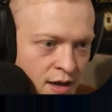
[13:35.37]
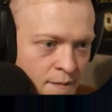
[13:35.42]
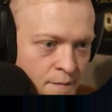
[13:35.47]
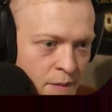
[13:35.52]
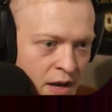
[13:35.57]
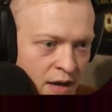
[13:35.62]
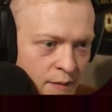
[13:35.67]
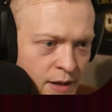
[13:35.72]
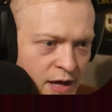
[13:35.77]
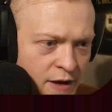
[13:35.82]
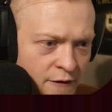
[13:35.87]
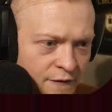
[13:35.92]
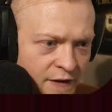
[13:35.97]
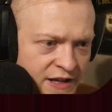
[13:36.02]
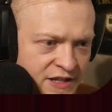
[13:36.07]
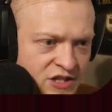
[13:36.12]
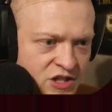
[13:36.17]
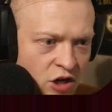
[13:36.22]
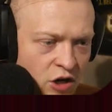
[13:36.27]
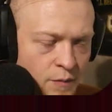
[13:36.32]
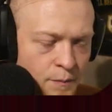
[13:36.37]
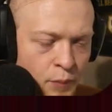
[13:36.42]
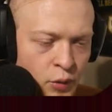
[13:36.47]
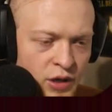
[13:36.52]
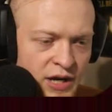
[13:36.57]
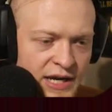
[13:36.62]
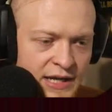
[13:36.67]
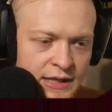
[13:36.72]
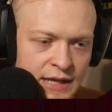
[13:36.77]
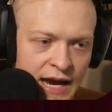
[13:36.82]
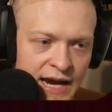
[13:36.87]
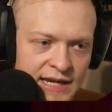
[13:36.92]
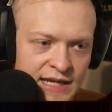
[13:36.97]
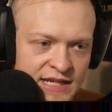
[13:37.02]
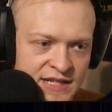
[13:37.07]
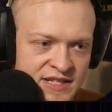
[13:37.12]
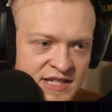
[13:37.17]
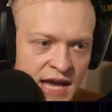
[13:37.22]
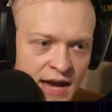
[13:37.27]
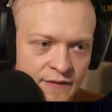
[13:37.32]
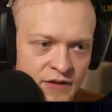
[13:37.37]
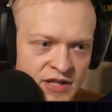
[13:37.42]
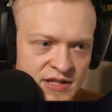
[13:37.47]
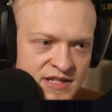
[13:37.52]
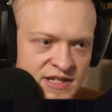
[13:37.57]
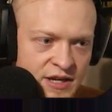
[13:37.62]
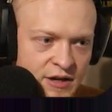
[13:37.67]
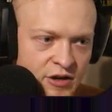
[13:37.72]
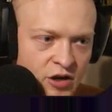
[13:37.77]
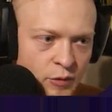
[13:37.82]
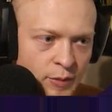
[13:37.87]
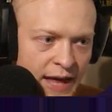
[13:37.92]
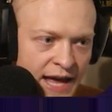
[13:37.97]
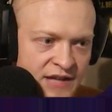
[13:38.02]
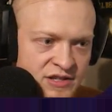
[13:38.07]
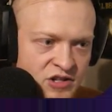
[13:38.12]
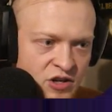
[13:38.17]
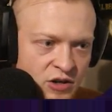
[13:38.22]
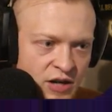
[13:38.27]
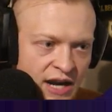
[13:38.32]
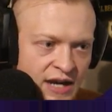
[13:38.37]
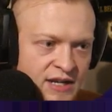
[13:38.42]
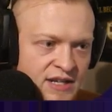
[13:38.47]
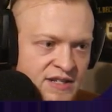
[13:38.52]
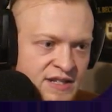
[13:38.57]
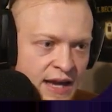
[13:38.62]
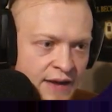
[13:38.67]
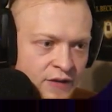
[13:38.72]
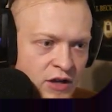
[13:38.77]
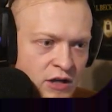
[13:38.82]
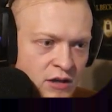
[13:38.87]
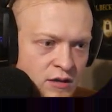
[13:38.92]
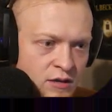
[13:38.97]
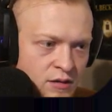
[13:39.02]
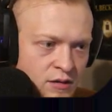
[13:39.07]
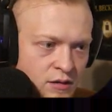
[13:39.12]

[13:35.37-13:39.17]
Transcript: Maybe if I start put in ninety-seven, Cereal Blaster ninety-seven.